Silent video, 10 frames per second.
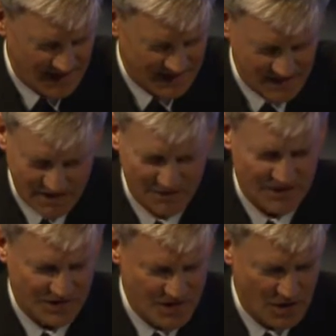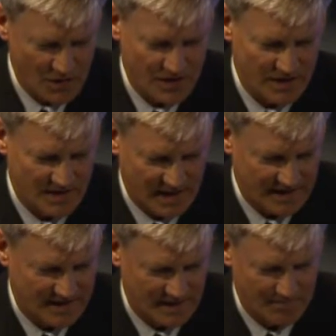you know, this notion
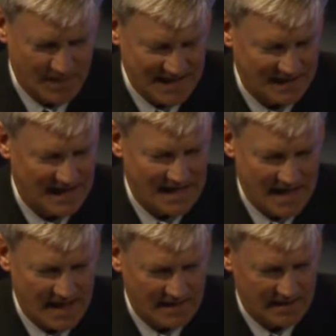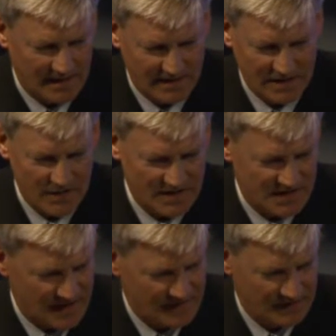that the PLAN and the U.S.
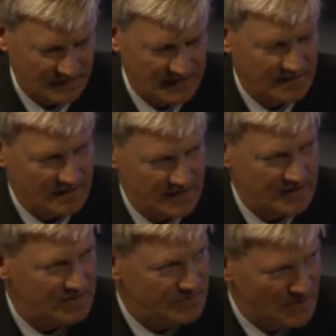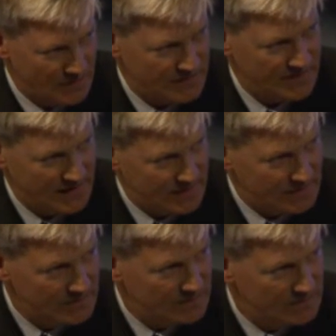7th Fleet are going to go
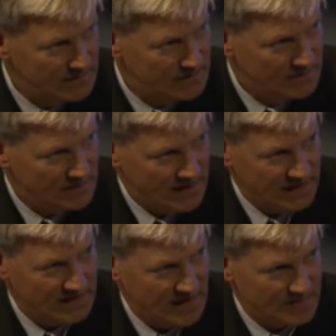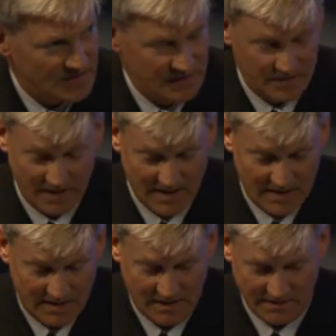toe-to-toe anytime soon, I
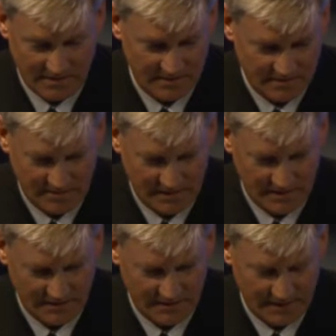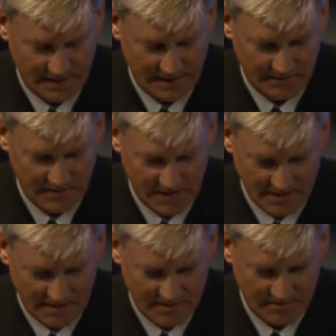think is
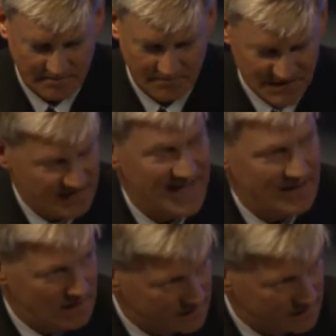just mistaken.